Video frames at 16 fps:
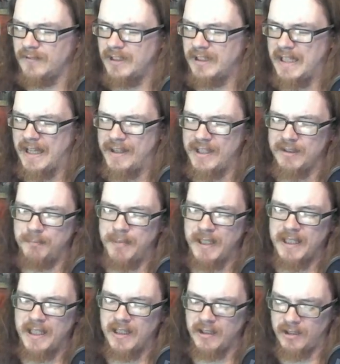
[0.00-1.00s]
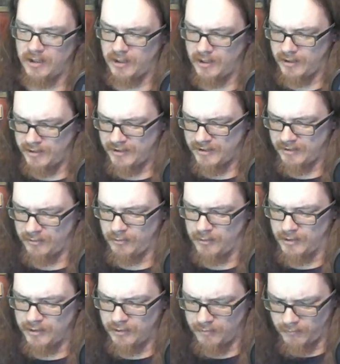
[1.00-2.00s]
Now these big hit cards. Oh,
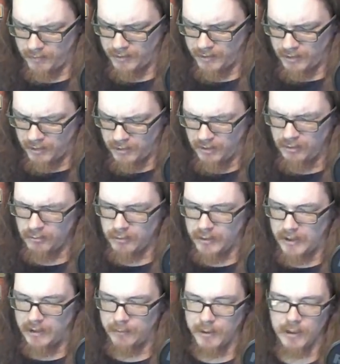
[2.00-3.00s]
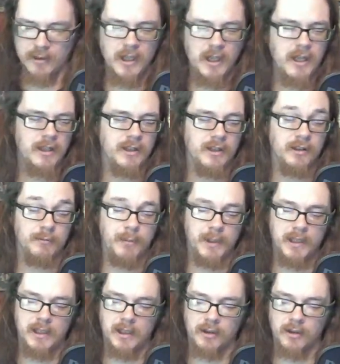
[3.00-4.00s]
this is really hard. To, okay, there we go. These
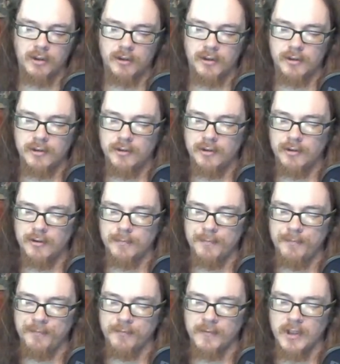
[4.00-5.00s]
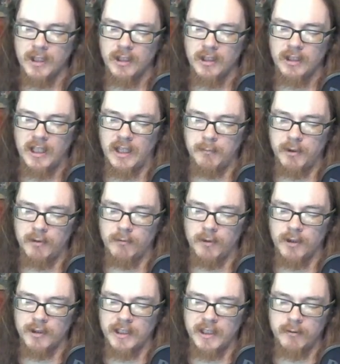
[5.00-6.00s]
big hit cards can be
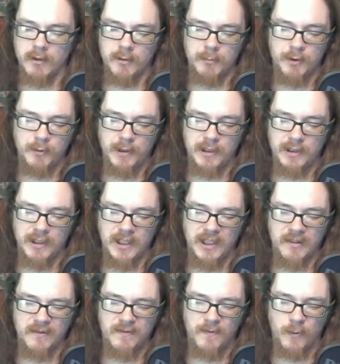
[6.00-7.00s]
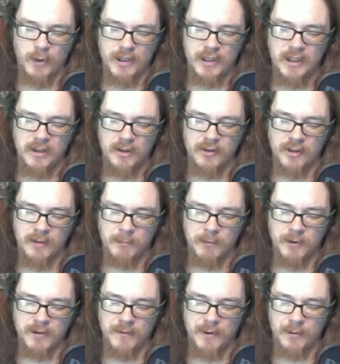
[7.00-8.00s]
worth anywhere between like $40 and
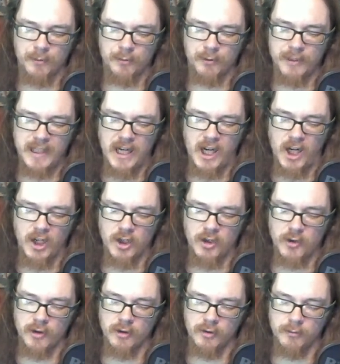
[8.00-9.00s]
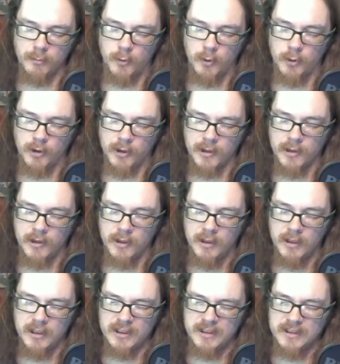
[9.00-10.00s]
upwards of 300 or more.
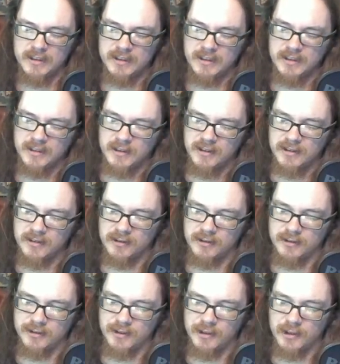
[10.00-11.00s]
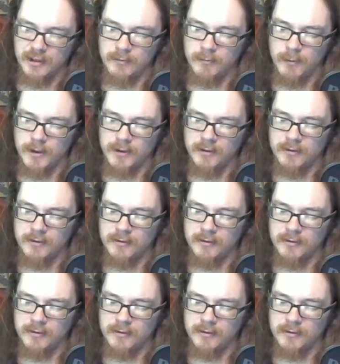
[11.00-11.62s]
Oh, is it a good one?